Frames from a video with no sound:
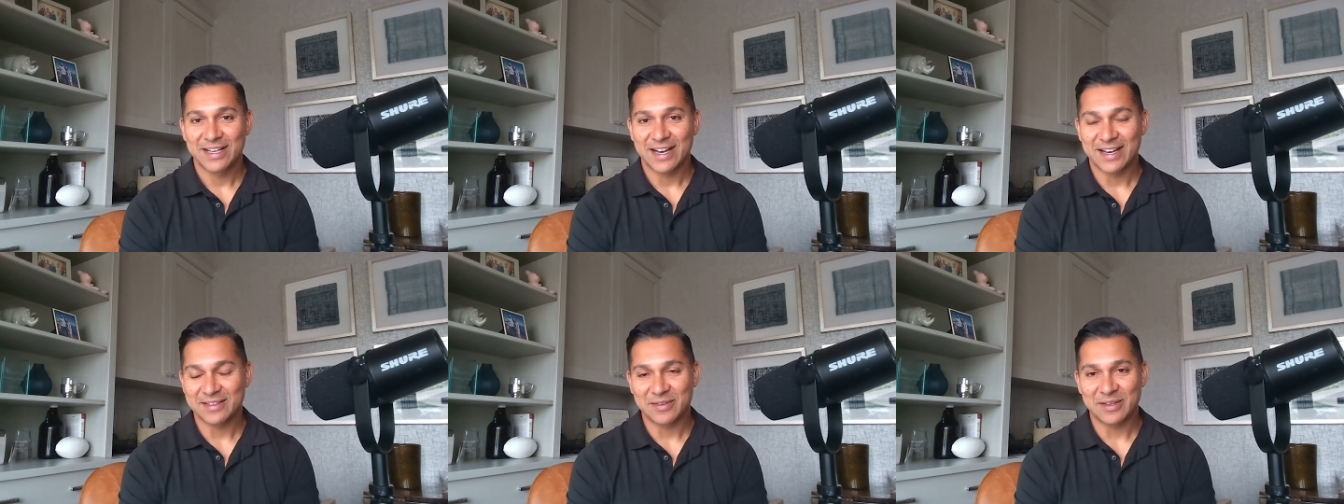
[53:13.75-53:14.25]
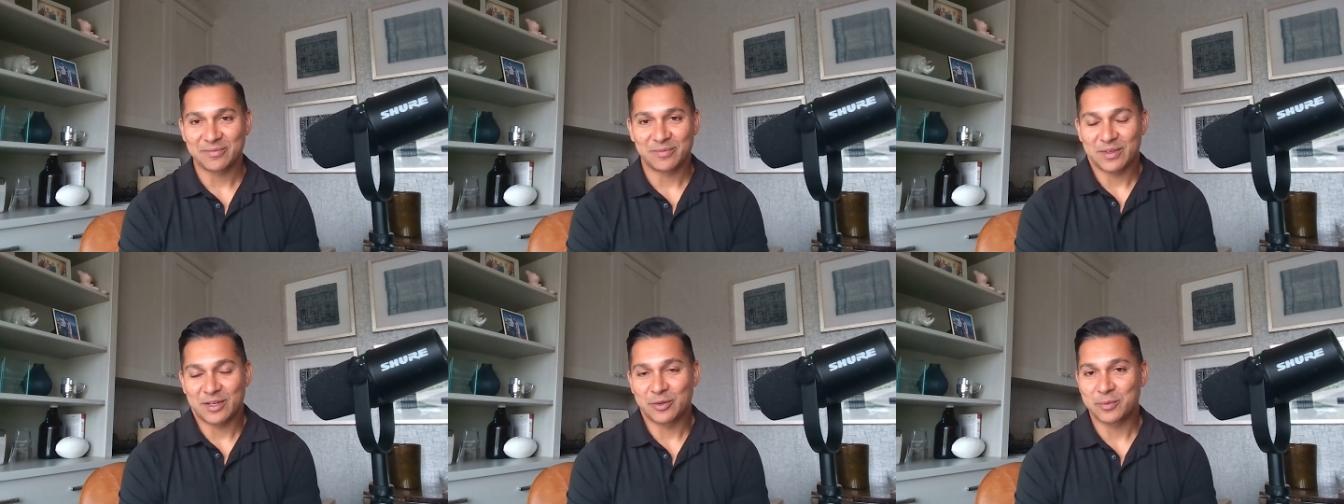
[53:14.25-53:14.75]
I
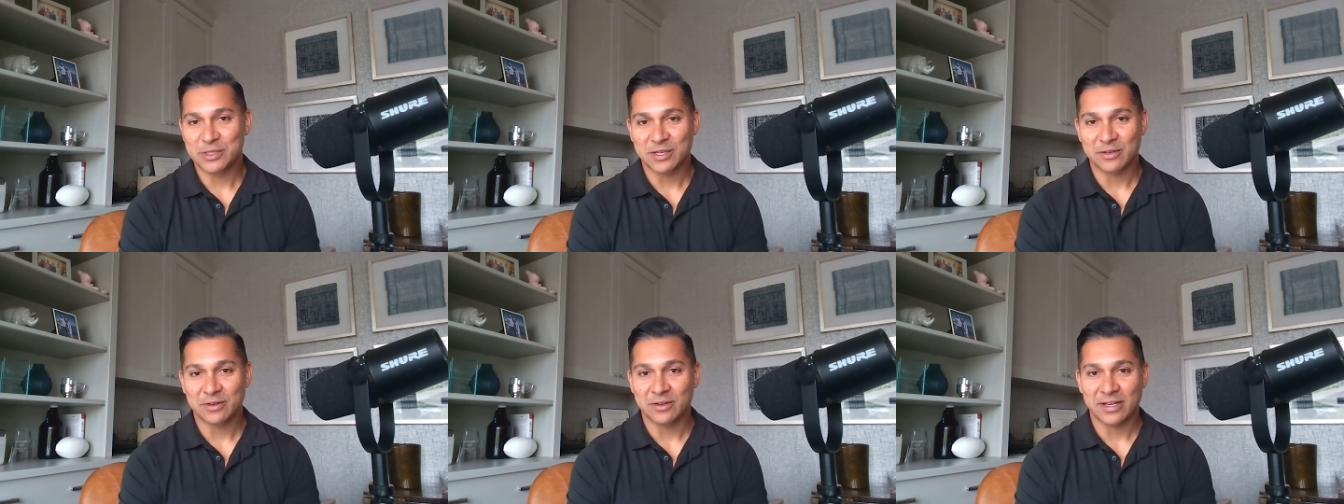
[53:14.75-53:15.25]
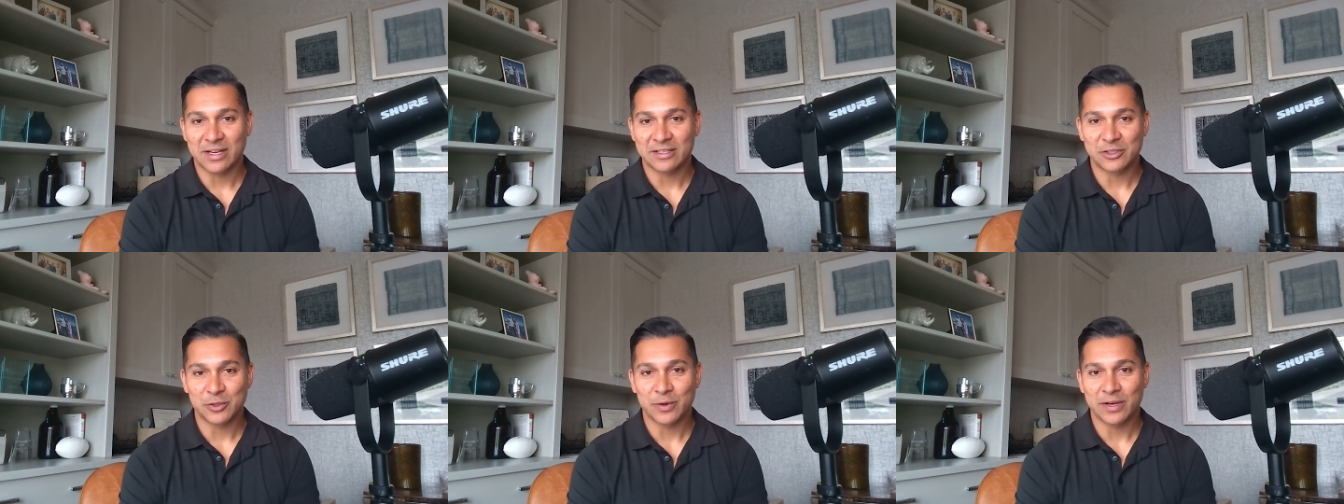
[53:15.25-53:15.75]
100% agree. I
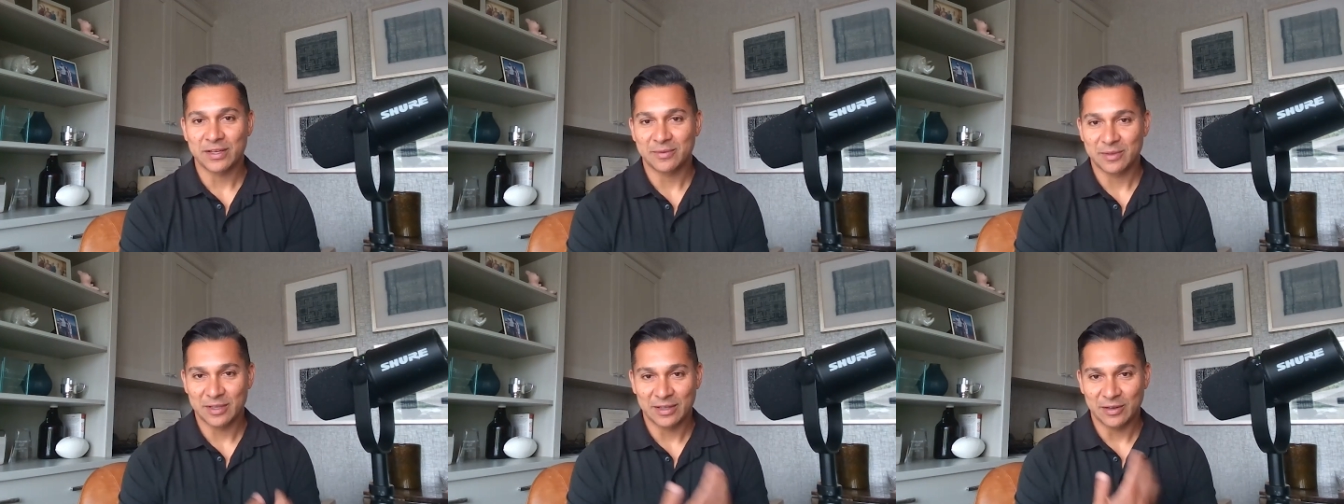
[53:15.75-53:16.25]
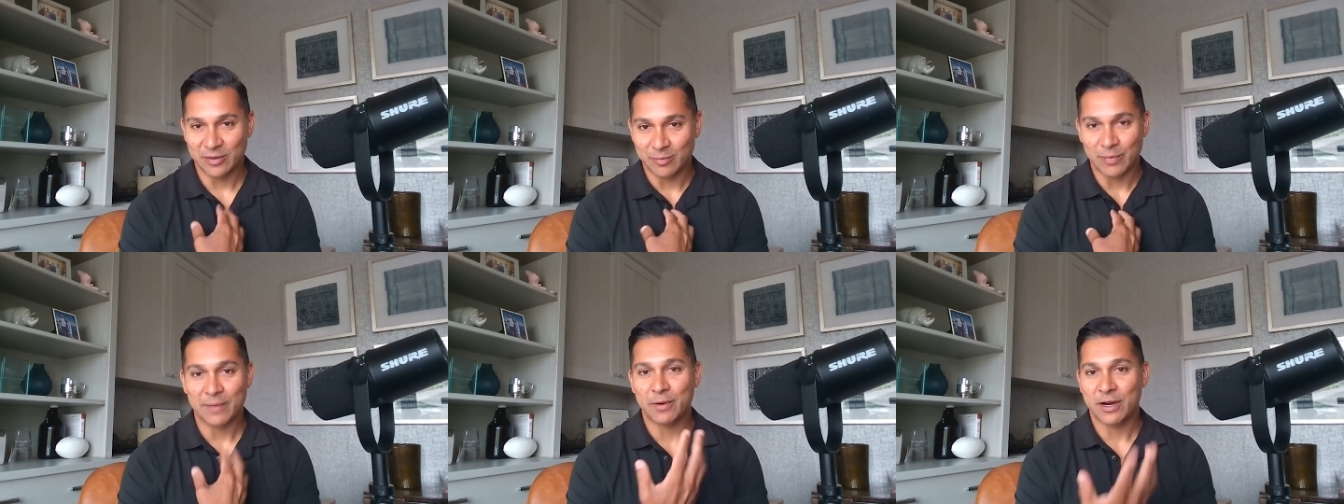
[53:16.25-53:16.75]
enjoy in
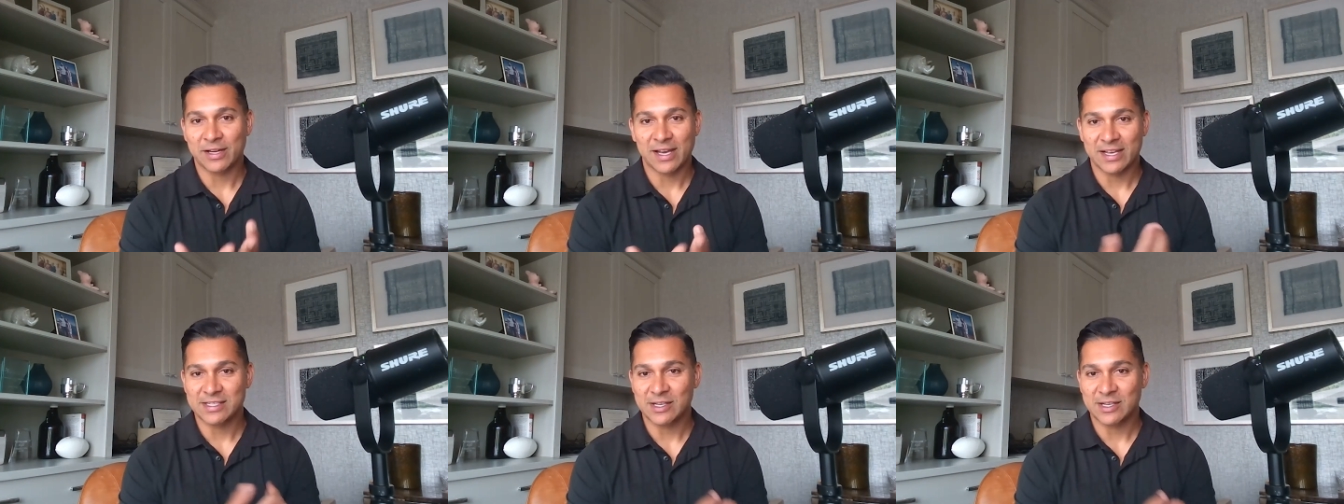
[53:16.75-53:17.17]
my podcast.